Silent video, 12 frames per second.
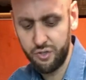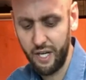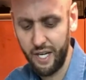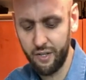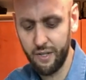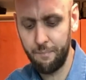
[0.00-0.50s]

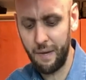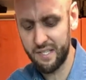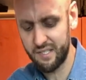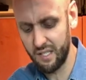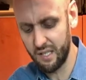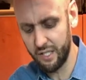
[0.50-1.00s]
out the
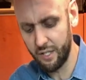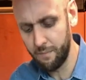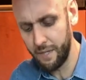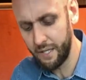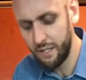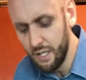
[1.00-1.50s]
pasta a little
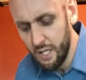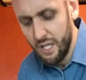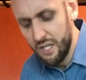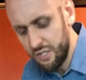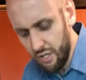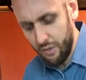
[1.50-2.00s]
bit,
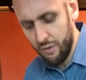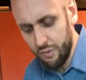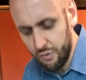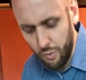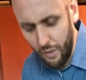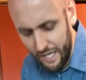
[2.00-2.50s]
so
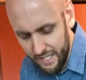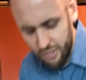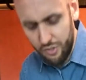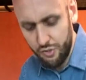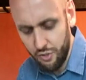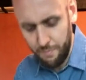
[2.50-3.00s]
twice
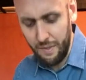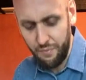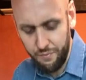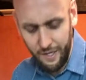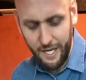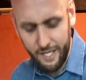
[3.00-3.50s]
should be
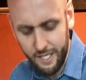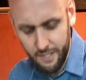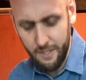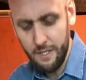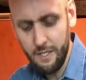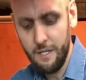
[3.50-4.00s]
fine.
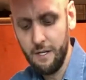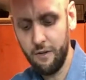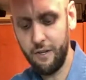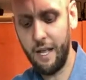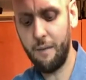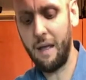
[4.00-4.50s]

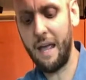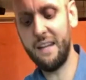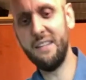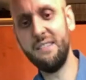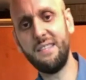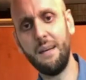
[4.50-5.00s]
Okay, I'm
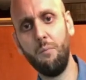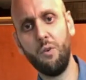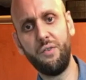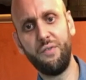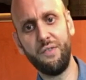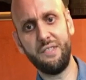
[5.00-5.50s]
adding some more
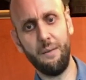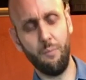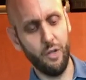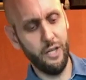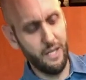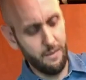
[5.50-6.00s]

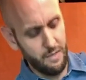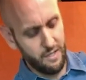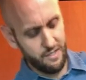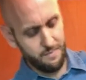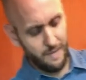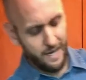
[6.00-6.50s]
semolina
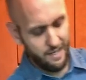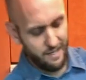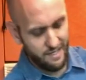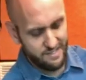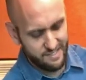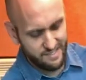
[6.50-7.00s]
because mine
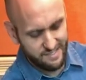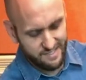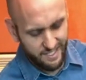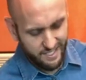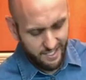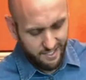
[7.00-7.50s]
it's
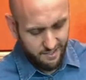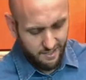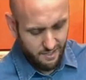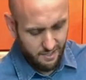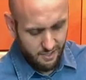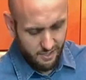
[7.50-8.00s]
sticking.
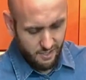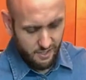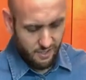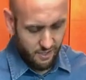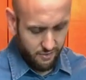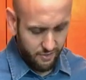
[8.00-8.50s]

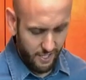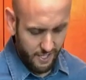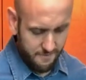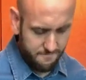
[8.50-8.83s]
Okay,